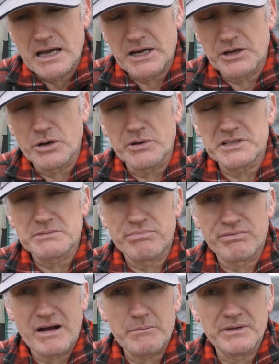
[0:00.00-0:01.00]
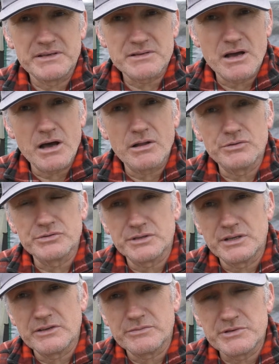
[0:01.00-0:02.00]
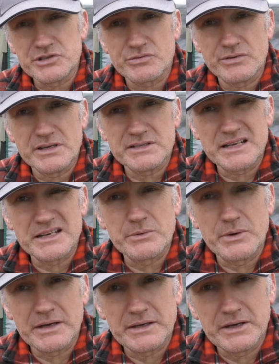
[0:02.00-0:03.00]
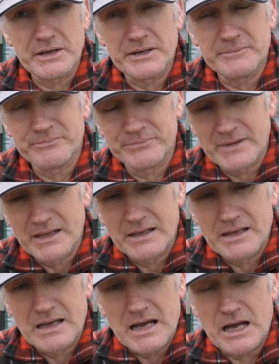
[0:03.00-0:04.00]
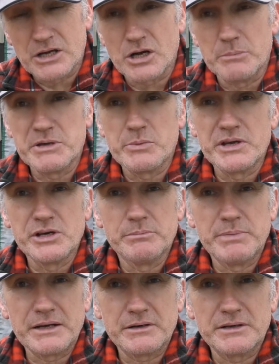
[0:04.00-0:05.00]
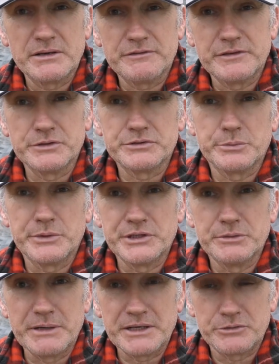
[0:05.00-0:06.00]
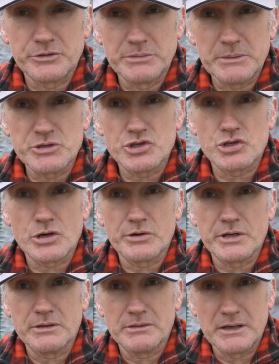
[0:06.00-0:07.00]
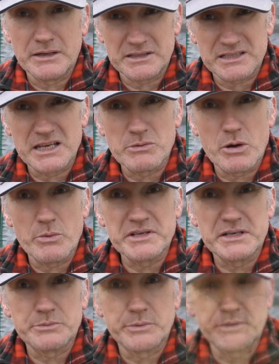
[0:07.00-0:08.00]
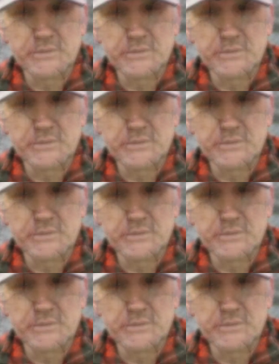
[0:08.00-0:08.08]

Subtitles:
And I noticed Bramley's all underneath my trees anyway. I got my wheelbarrow and I filled the wheelbarrow up. Let me show you, and I'll tell you what we did with